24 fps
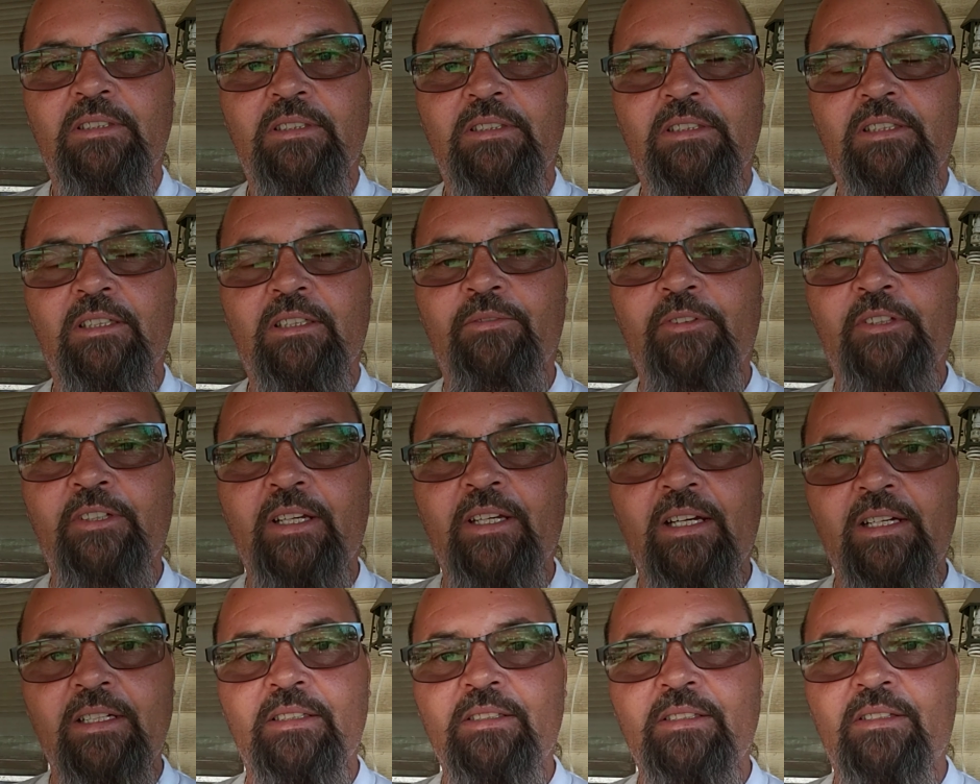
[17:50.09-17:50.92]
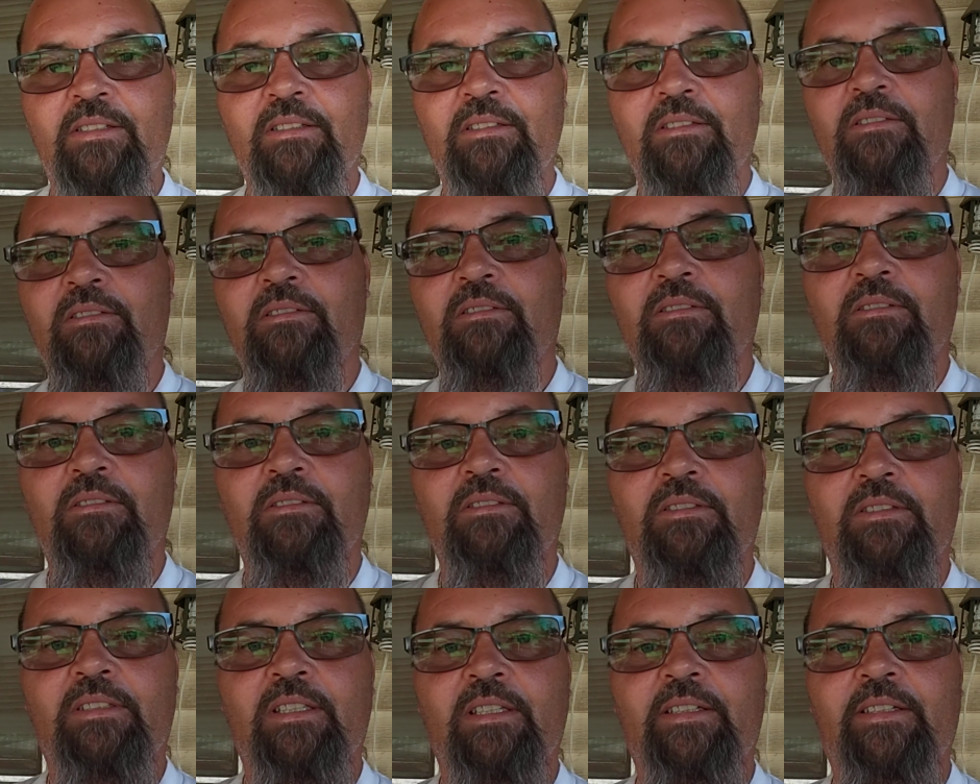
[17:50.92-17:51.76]
Love you guys.
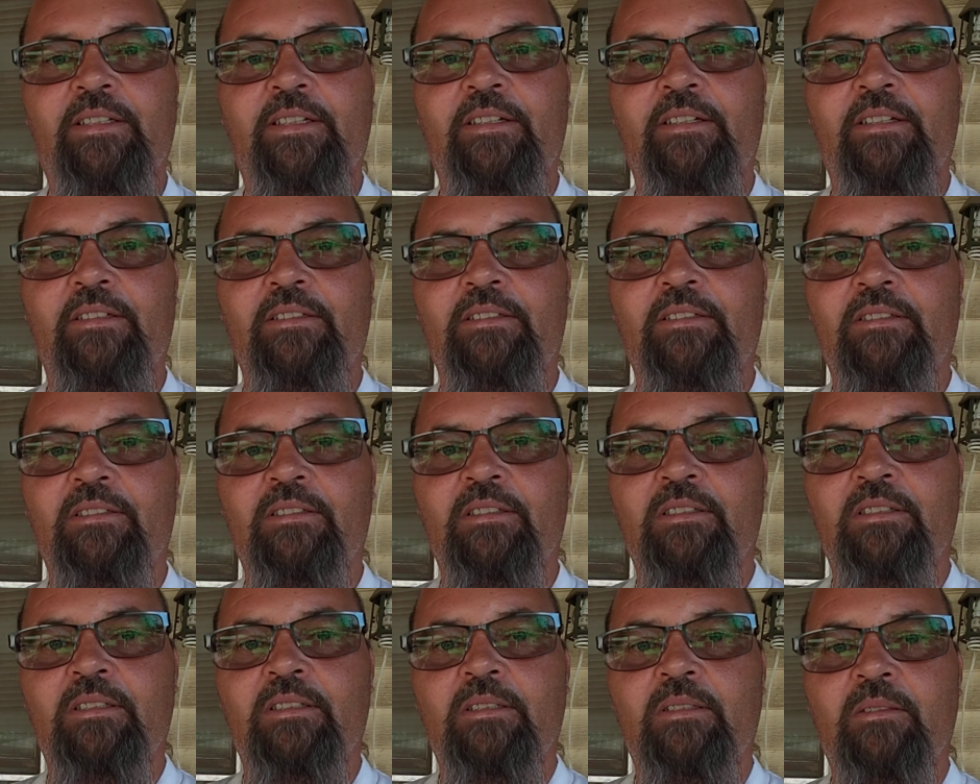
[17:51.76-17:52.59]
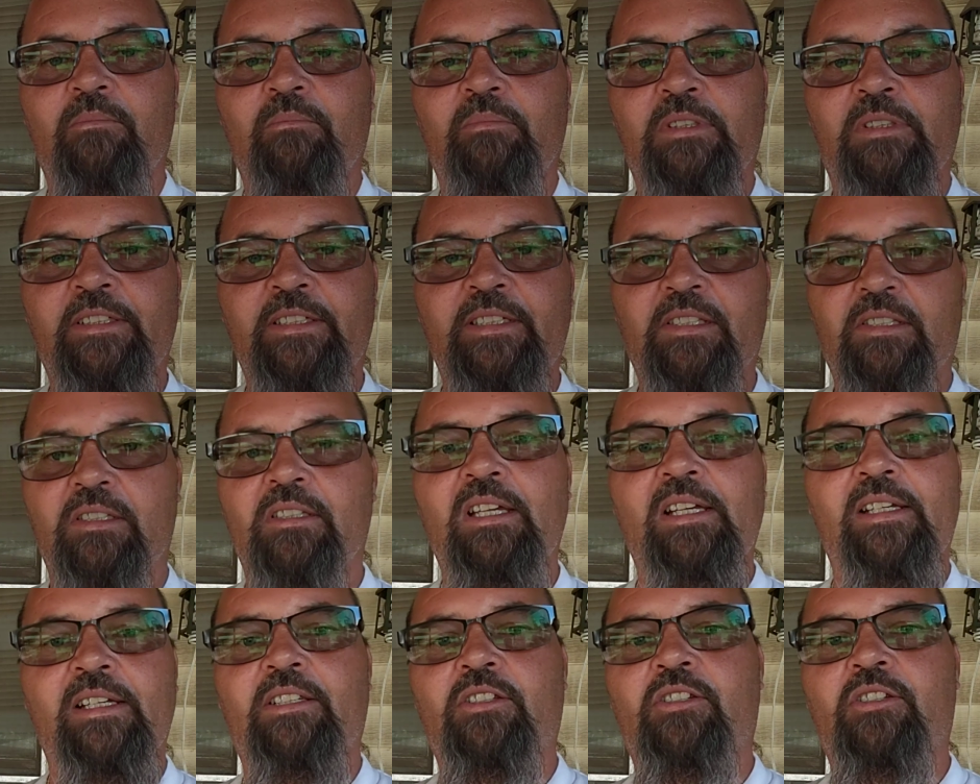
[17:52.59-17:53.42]
Take care. Please
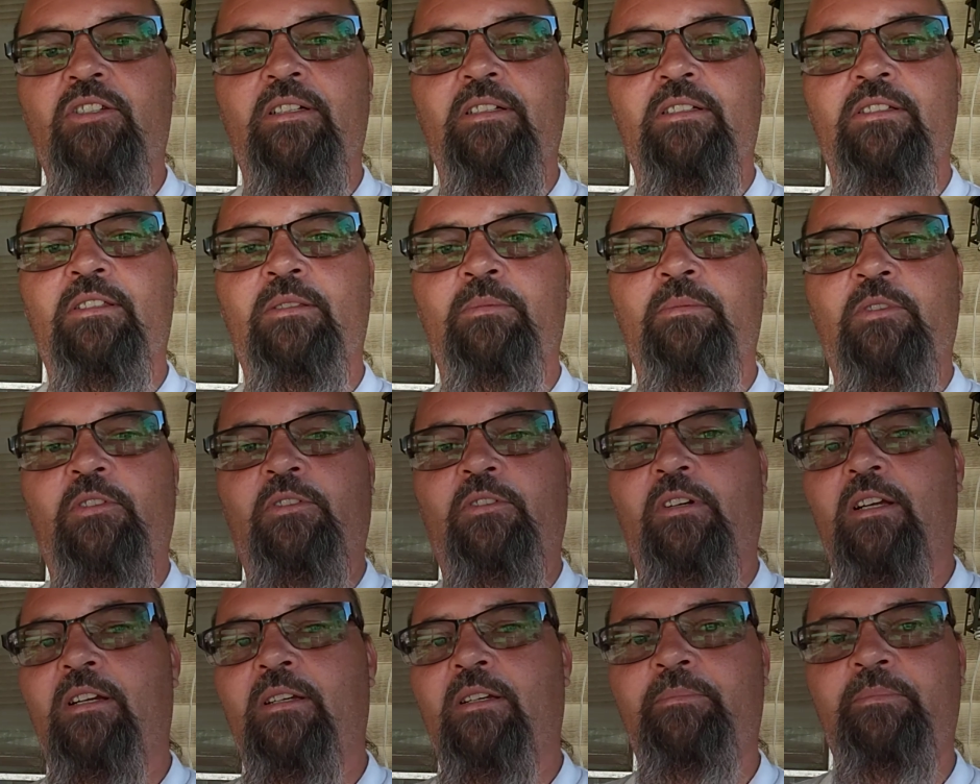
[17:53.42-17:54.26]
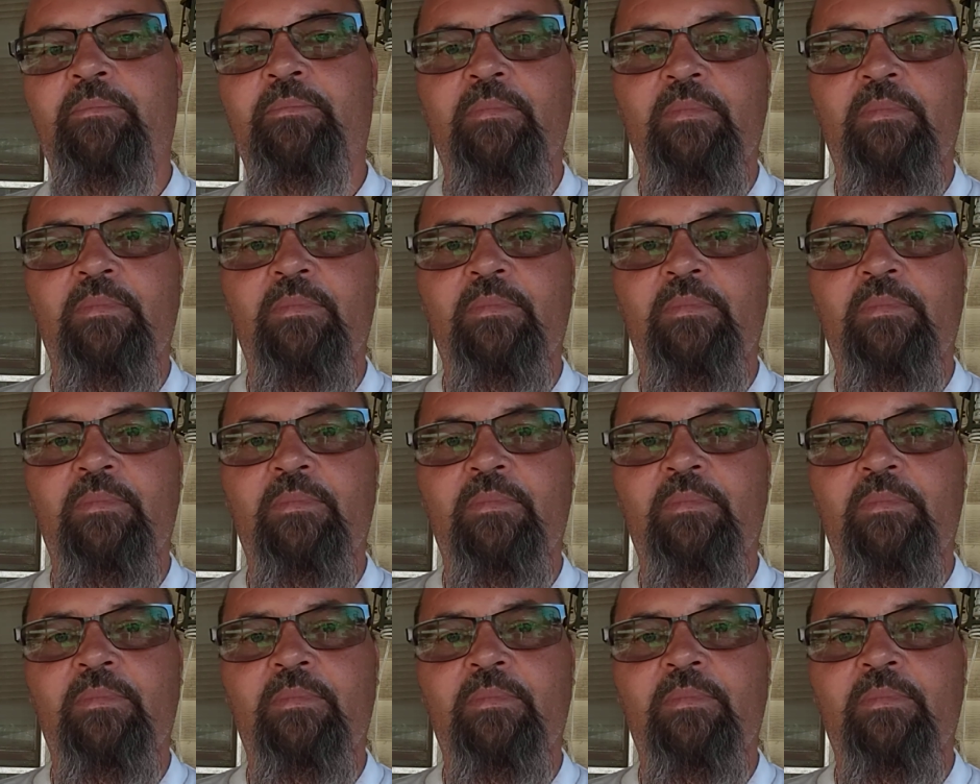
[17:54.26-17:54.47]
like, share, and subscribe.